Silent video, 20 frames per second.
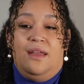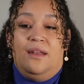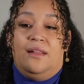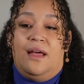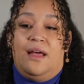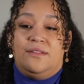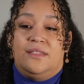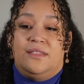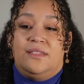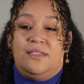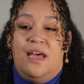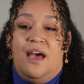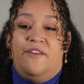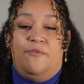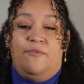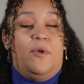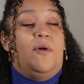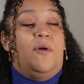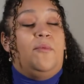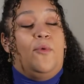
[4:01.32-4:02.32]
allows us to have
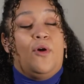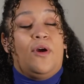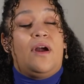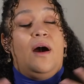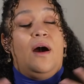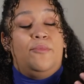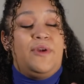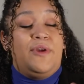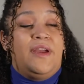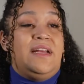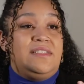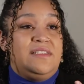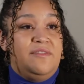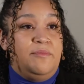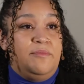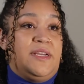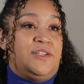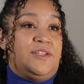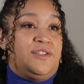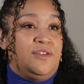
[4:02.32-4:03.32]
a more comprehensive
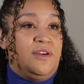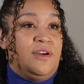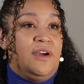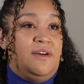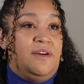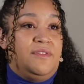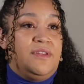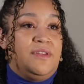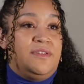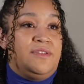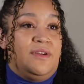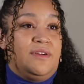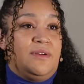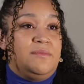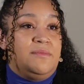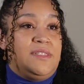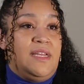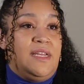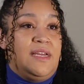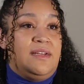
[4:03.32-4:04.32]
picture of the
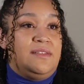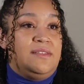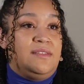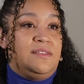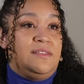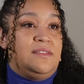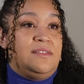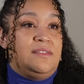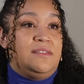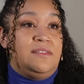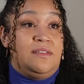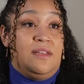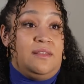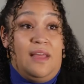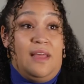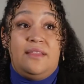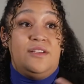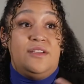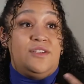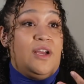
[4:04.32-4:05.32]
circumstances that
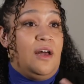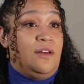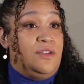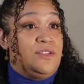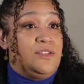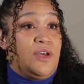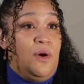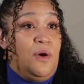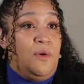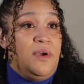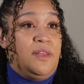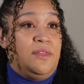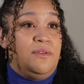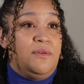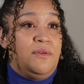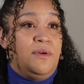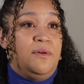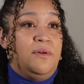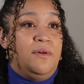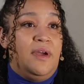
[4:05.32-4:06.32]
the child is going
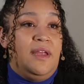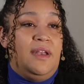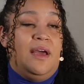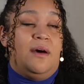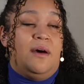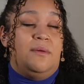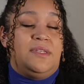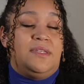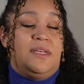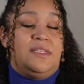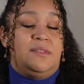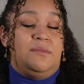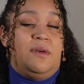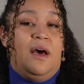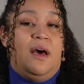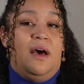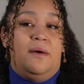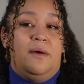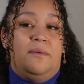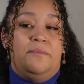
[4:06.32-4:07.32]
through and helps us
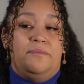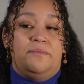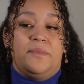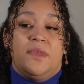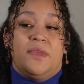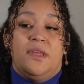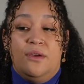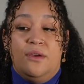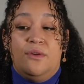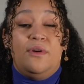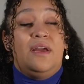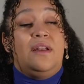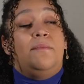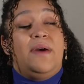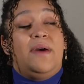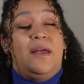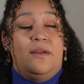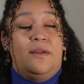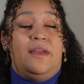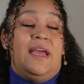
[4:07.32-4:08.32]
um, create a better
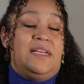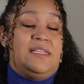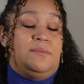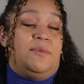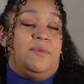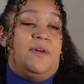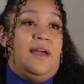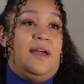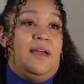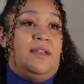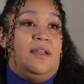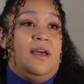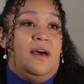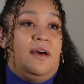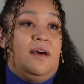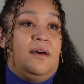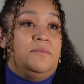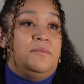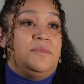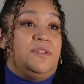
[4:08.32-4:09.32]
case plan
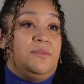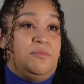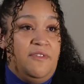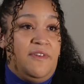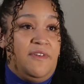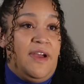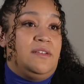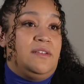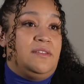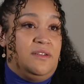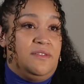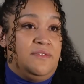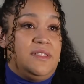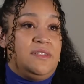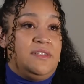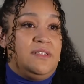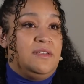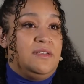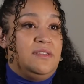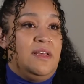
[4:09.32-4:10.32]
um, to provide
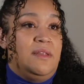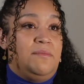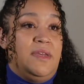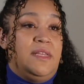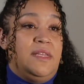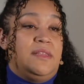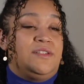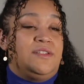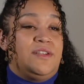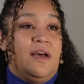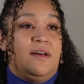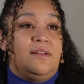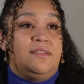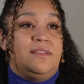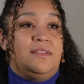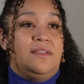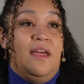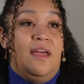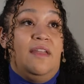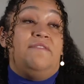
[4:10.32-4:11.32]
services and meet the child's
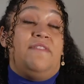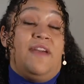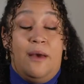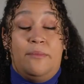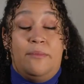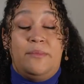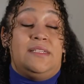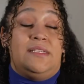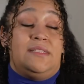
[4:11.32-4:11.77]
and family's